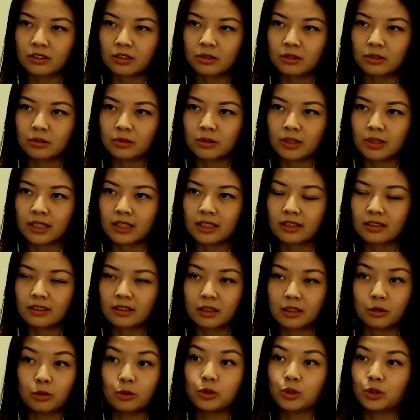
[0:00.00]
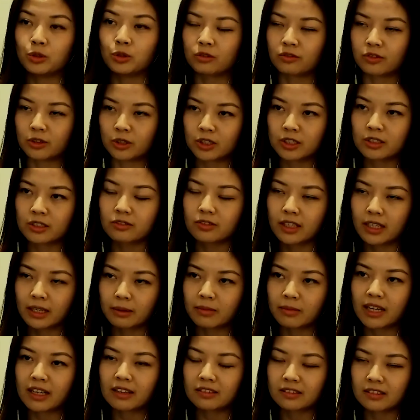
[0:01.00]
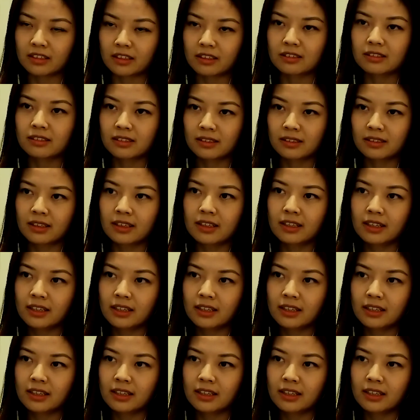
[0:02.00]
to a whole universe of game assets.